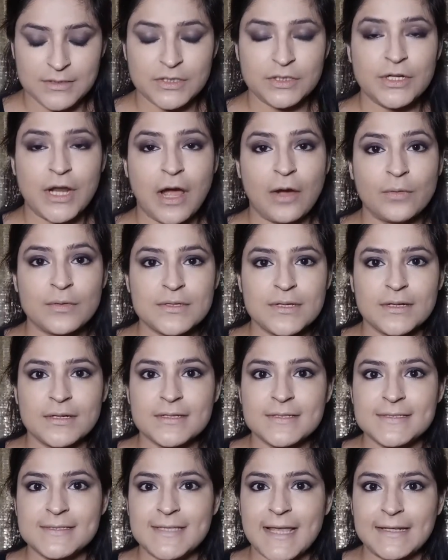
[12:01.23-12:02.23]
So
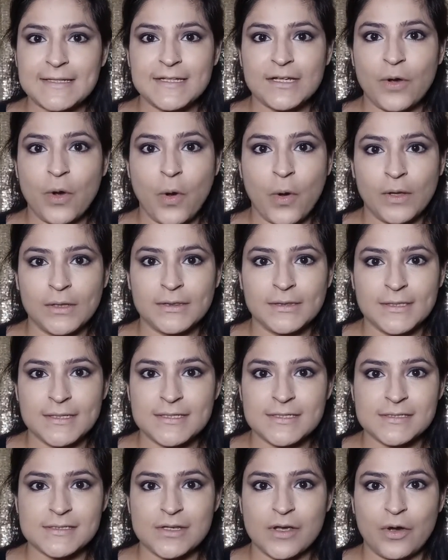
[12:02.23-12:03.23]
now setting all
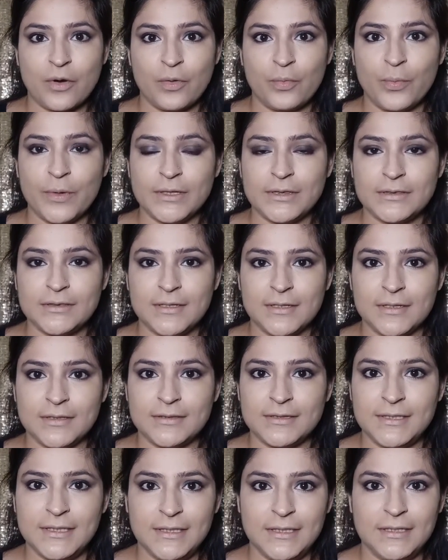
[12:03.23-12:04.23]
this with
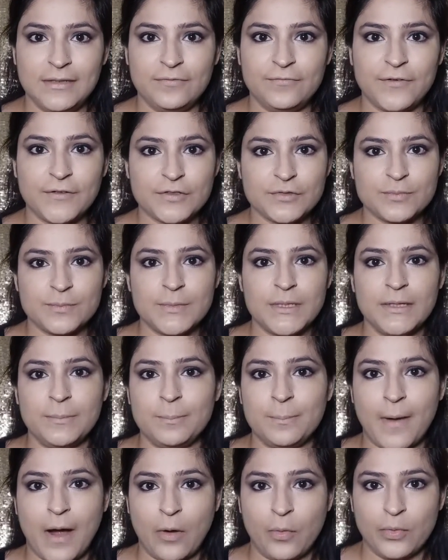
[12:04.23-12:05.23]
the Fit
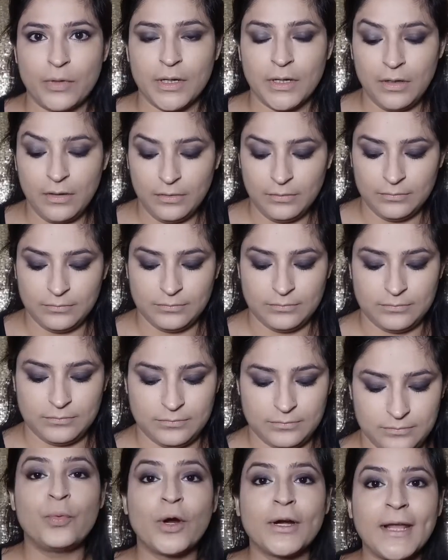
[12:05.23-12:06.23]
Me powder.
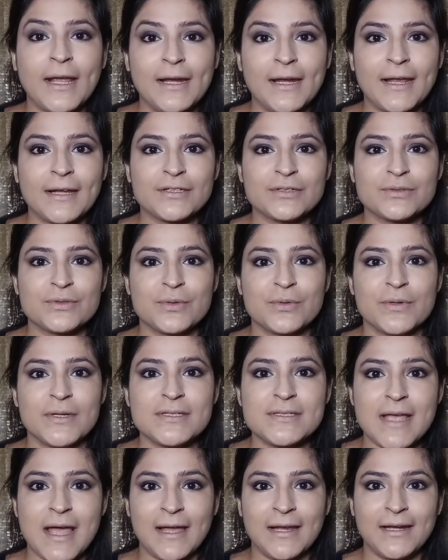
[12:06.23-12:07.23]
What I like to do
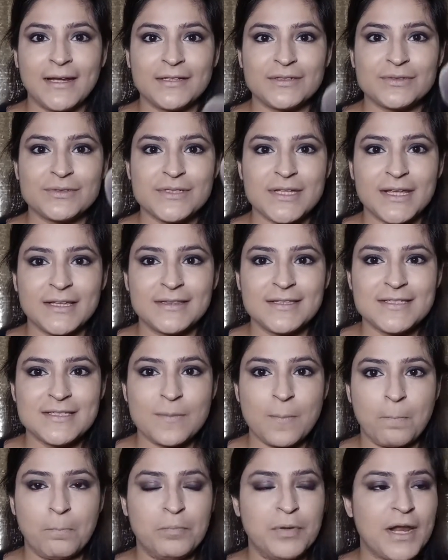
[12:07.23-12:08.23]
is, I like to take
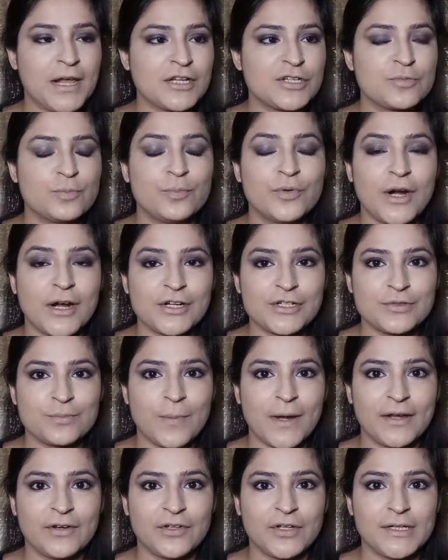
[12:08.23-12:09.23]
this blush brush
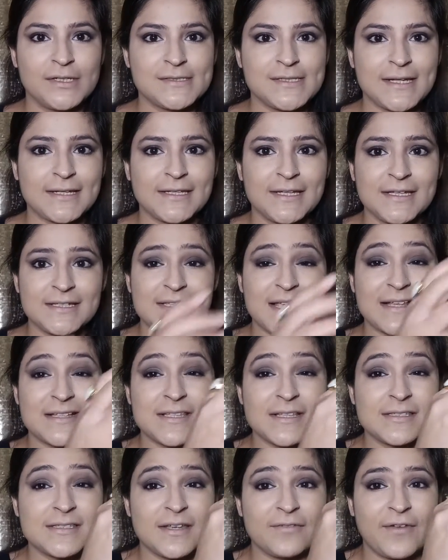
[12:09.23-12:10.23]
by Real Techniques,
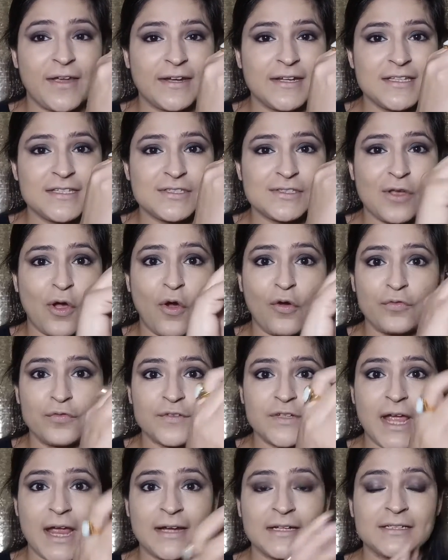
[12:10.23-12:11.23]
as it's a very
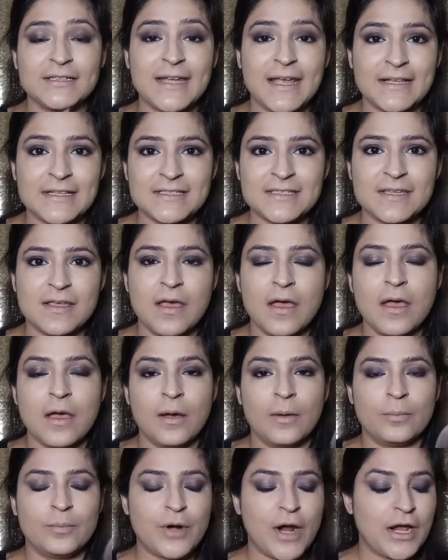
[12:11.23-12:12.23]
soft and dense
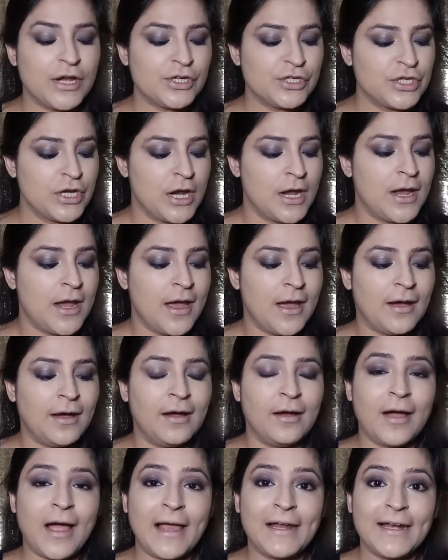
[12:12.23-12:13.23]
brush.
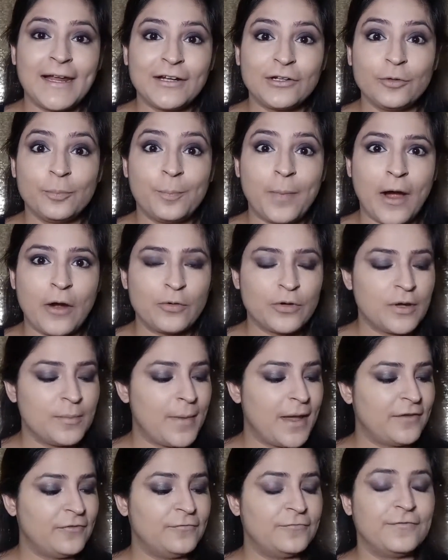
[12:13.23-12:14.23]
I like to powder
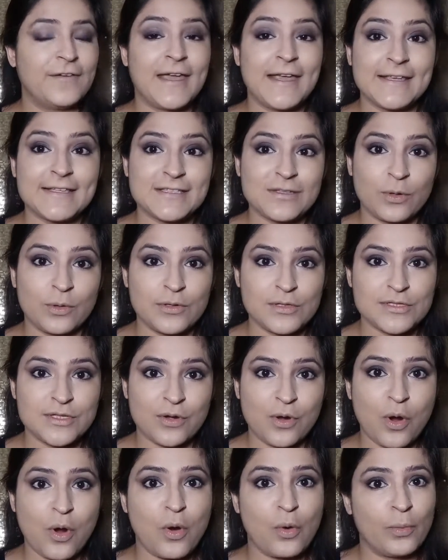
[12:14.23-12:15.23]
my face
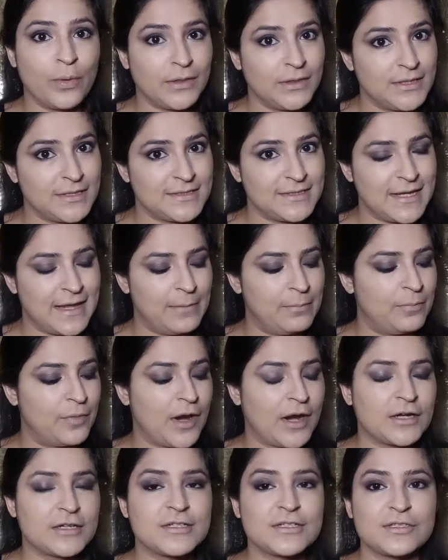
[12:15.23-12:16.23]
also with the same
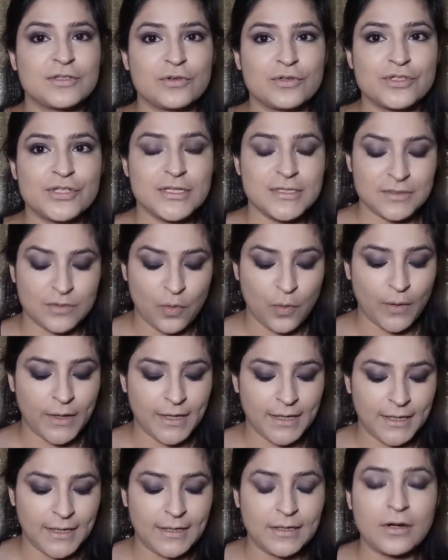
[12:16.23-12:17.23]
brush. So just
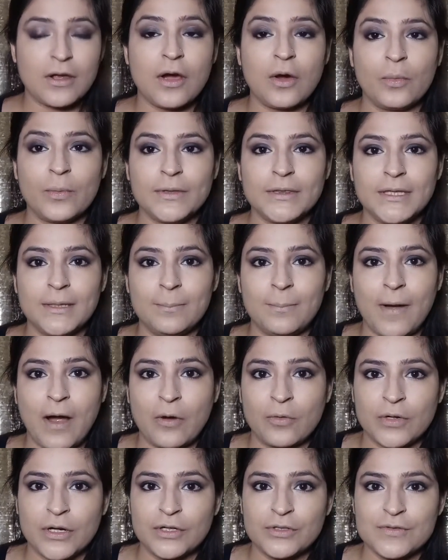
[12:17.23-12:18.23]
going in with the
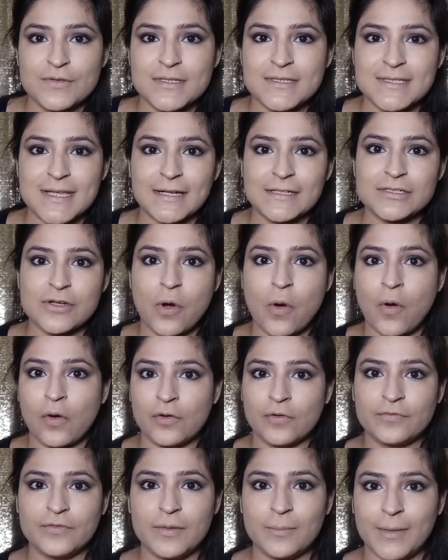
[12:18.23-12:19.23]
powder to set
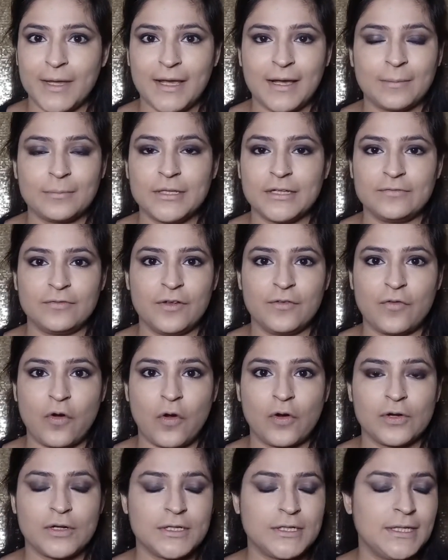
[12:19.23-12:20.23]
all of the makeup that we've
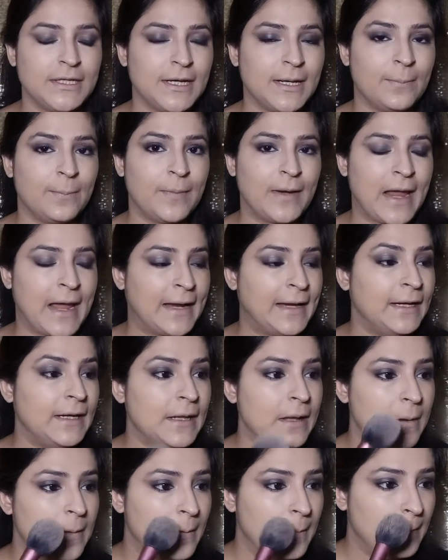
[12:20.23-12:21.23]
already
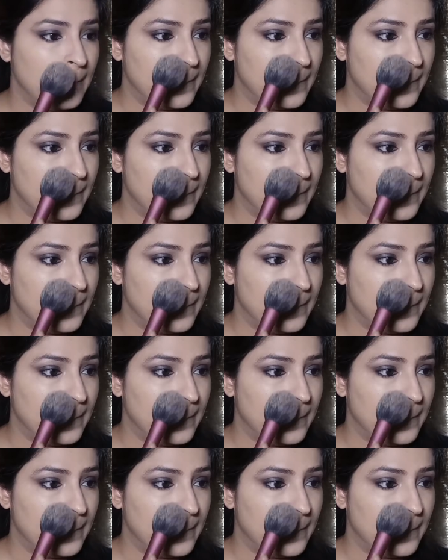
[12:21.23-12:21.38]
applied.